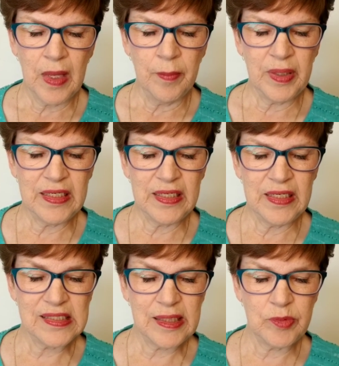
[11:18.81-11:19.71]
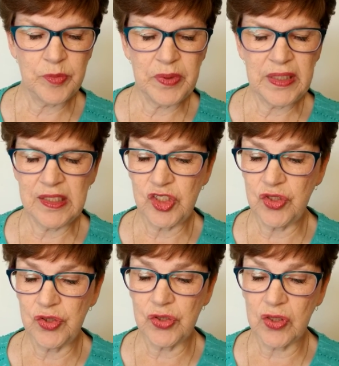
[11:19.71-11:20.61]
But he didn't seem to be his
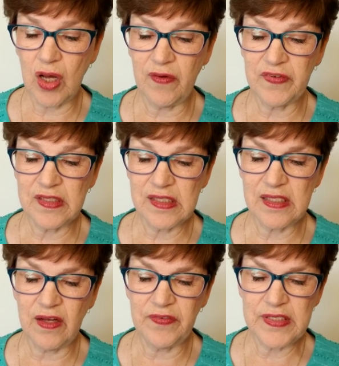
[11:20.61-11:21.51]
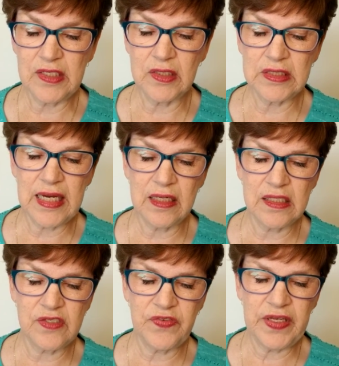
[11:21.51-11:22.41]
usual confident self as he looked down at
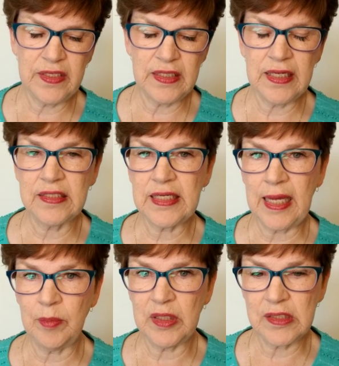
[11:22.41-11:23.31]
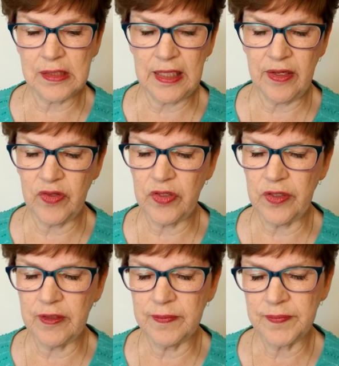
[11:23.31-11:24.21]
his feet and kicked aimlessly at the dirt.